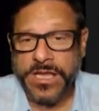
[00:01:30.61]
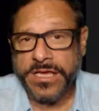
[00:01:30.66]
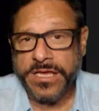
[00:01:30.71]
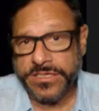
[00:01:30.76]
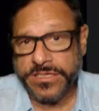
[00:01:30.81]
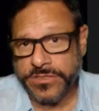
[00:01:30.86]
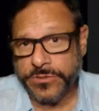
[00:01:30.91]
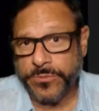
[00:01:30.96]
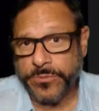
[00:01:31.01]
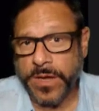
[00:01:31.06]

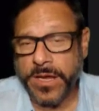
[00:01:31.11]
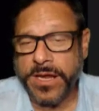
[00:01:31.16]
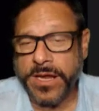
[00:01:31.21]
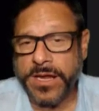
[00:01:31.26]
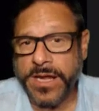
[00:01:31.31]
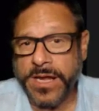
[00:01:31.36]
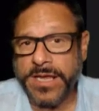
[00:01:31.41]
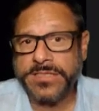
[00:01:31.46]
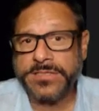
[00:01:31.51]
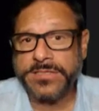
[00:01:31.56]
is to
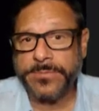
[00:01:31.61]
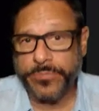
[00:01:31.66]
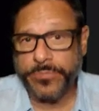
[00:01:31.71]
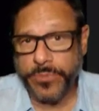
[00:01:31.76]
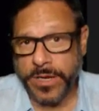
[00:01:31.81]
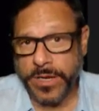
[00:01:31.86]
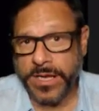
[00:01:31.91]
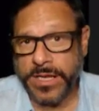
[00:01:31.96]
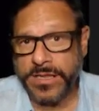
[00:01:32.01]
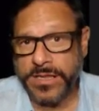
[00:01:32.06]
recognize and
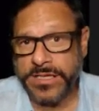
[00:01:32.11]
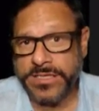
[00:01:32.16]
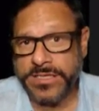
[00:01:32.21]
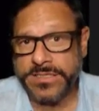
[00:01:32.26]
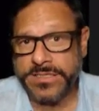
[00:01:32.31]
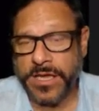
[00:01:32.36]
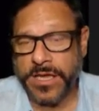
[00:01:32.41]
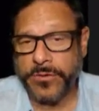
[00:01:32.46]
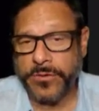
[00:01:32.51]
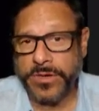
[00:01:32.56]
breaking these
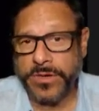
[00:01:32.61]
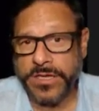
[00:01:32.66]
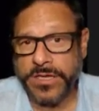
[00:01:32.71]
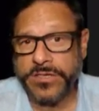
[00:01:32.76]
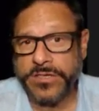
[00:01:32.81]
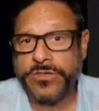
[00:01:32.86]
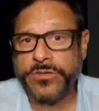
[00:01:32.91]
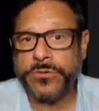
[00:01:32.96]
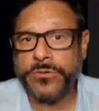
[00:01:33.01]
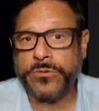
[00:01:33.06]
down
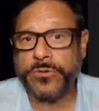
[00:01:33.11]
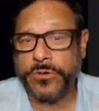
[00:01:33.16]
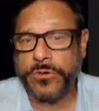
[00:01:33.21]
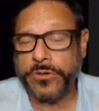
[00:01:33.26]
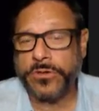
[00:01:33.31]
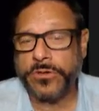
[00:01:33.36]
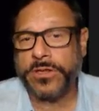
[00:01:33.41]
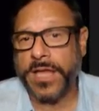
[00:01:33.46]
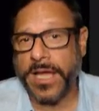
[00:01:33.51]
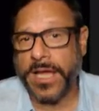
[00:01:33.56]
into
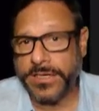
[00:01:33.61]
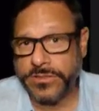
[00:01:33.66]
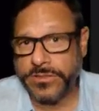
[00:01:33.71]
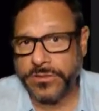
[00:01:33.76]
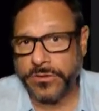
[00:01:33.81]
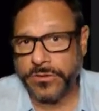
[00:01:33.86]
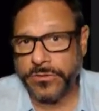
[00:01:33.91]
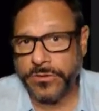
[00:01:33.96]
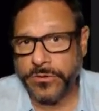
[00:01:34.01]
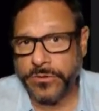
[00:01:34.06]
good
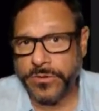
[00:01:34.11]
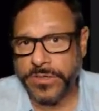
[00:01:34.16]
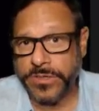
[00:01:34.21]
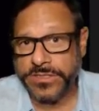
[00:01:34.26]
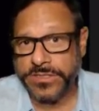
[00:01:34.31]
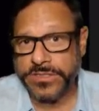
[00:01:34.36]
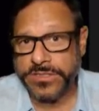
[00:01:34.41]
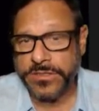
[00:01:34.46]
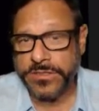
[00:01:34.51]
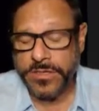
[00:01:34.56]
logical
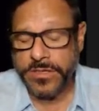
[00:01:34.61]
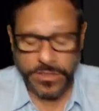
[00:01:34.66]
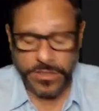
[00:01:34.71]
units.